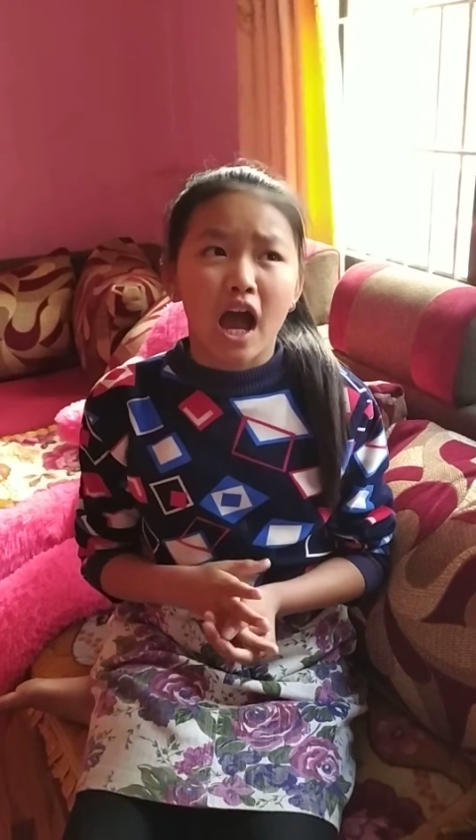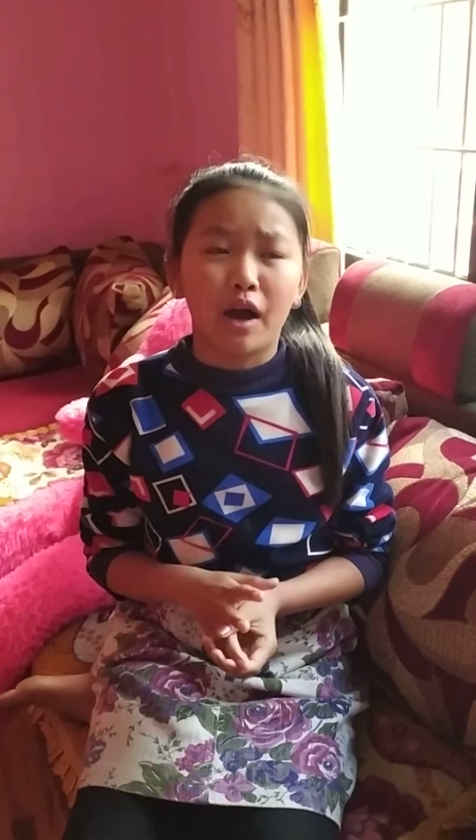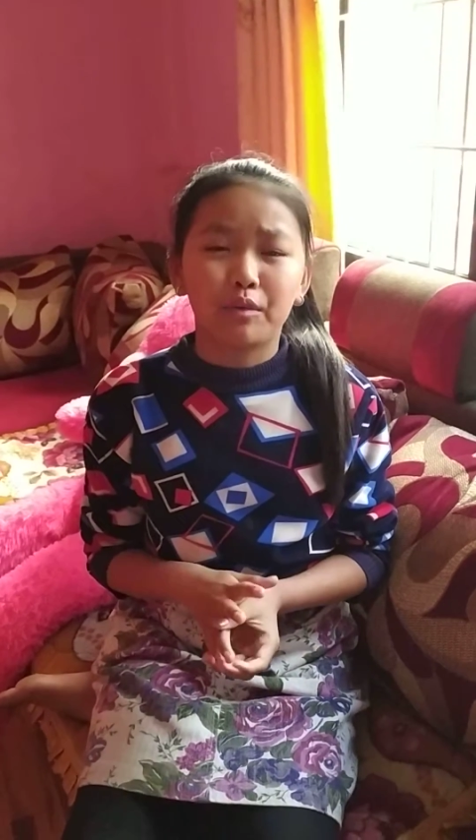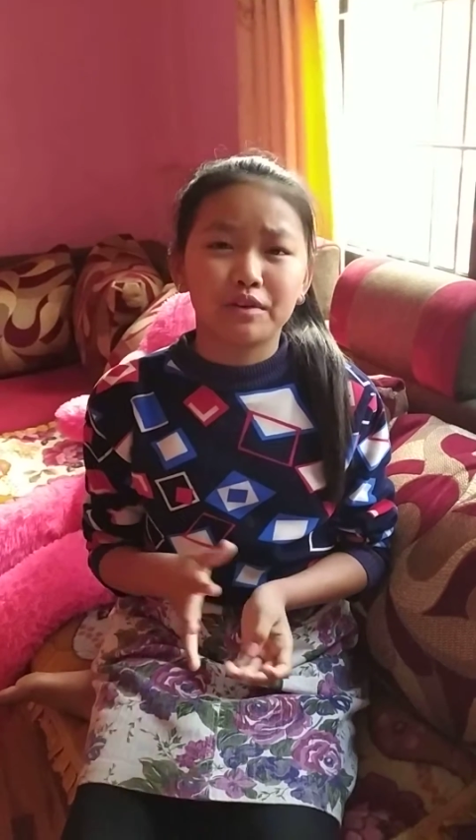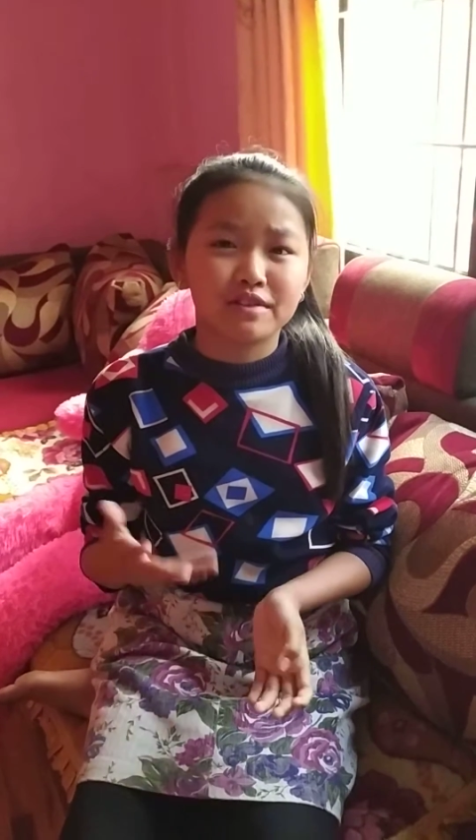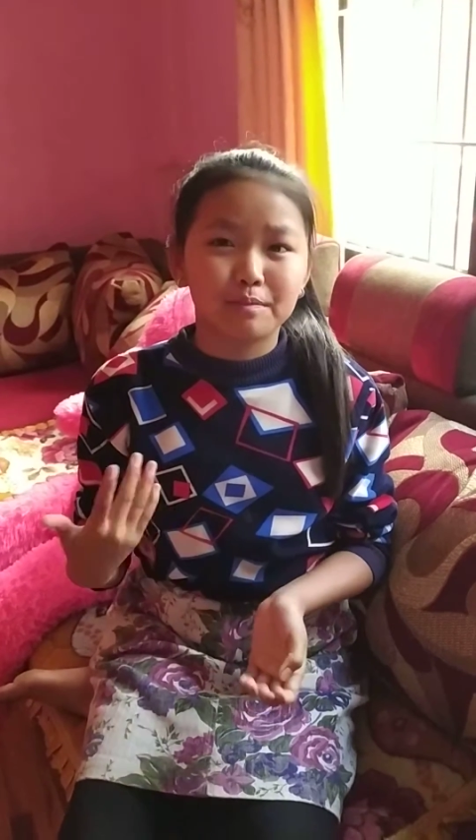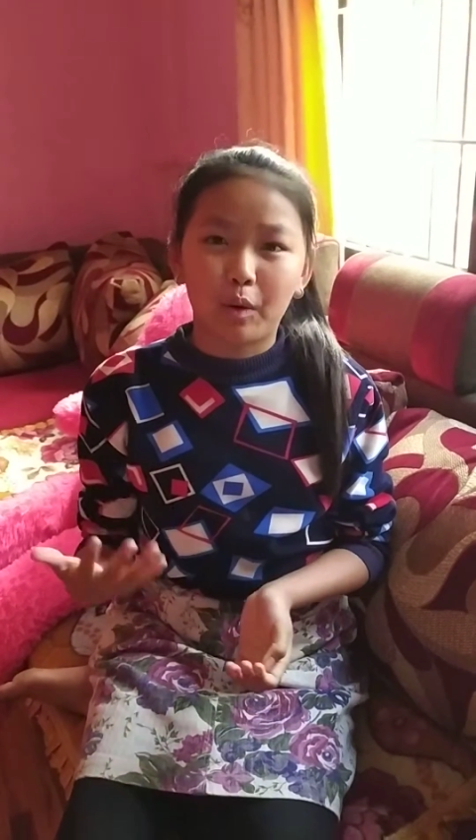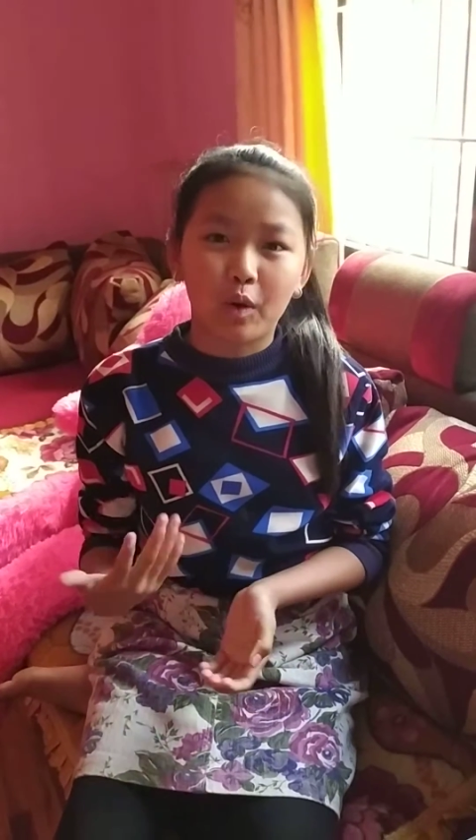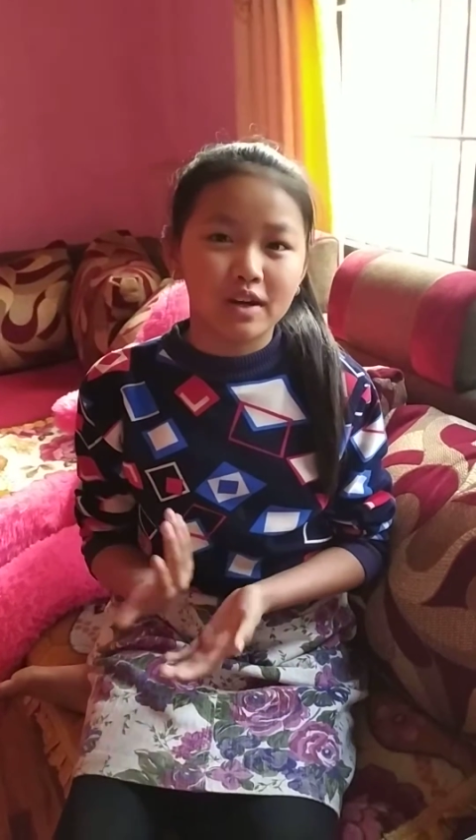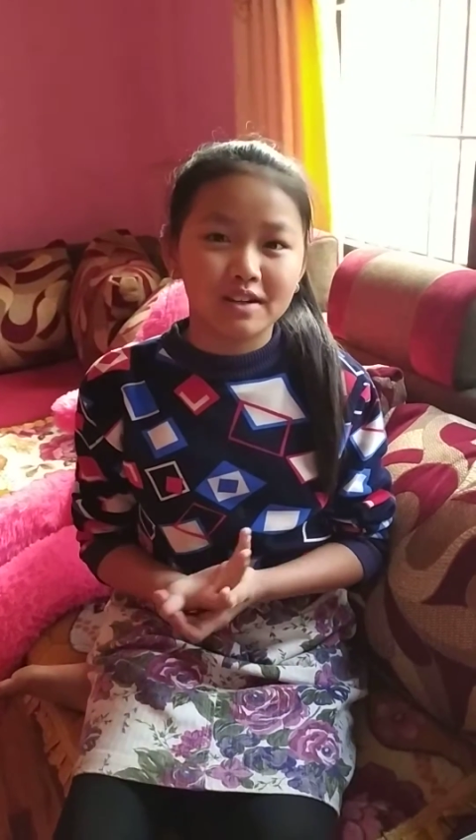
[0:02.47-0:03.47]
I was
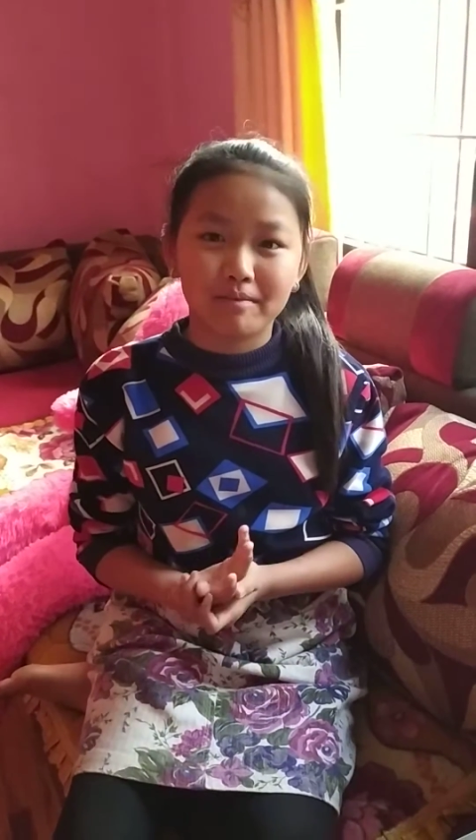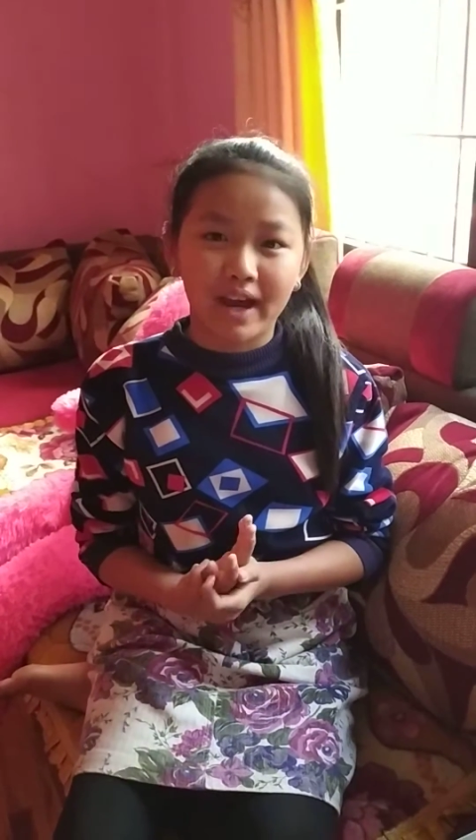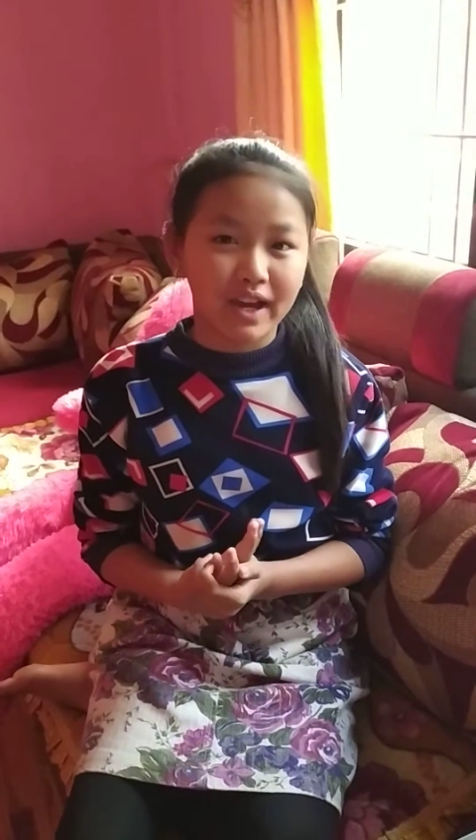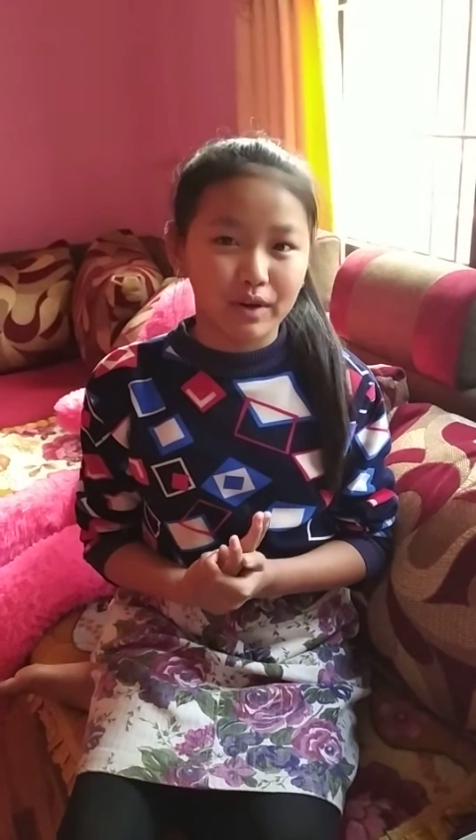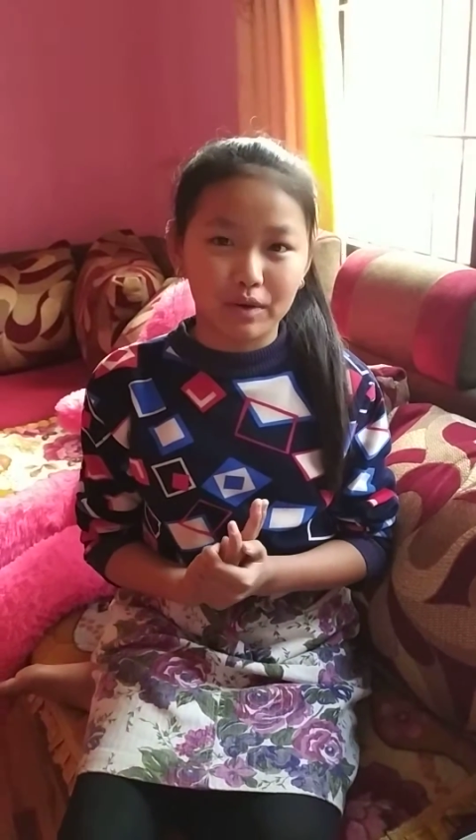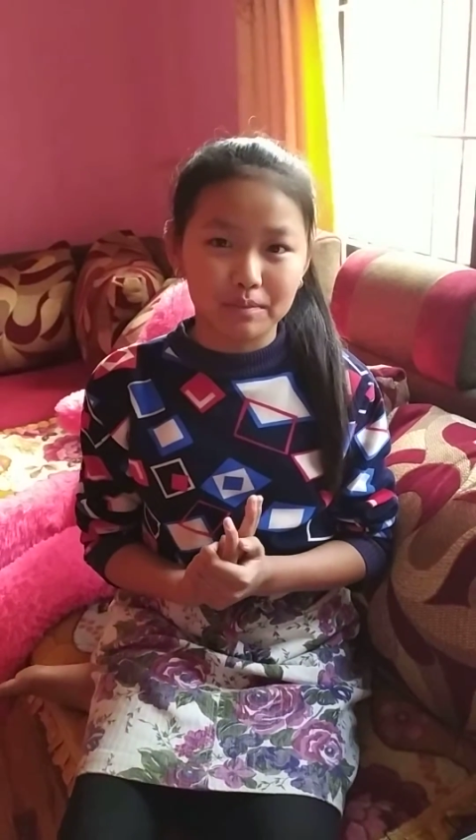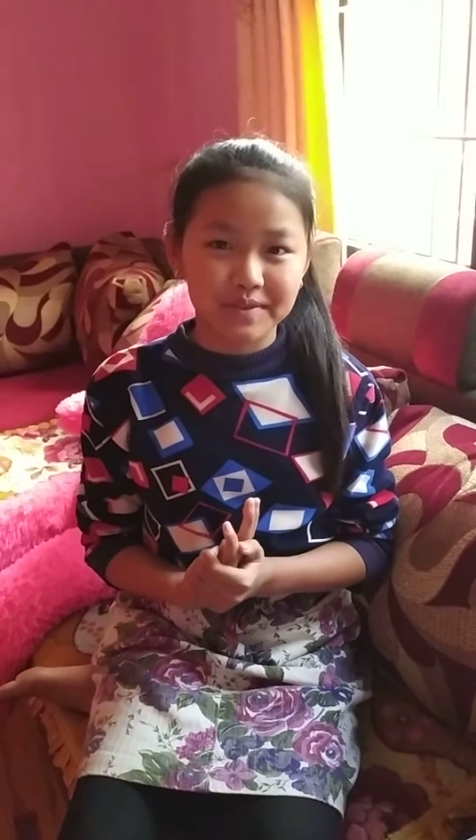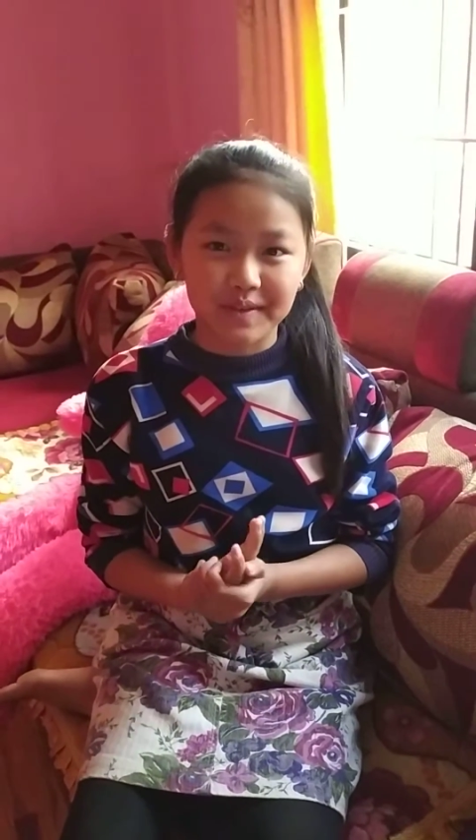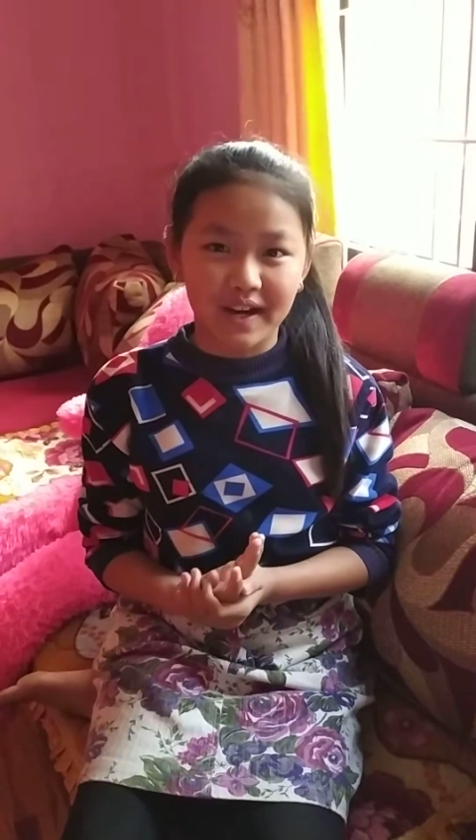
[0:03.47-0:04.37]
bored in my home so